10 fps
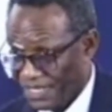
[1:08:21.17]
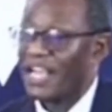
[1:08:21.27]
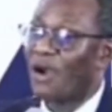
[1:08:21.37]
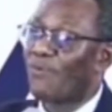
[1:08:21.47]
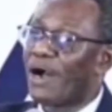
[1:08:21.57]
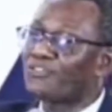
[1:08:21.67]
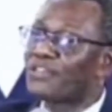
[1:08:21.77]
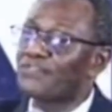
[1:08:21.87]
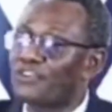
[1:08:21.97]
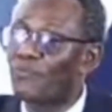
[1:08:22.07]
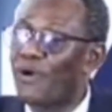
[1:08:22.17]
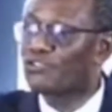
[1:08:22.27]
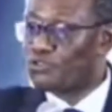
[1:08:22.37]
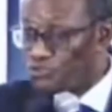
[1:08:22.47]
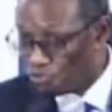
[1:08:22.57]
And once you have some
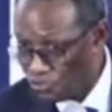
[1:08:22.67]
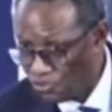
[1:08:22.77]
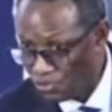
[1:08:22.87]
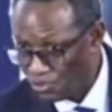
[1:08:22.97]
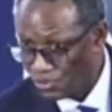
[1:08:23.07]
work to do,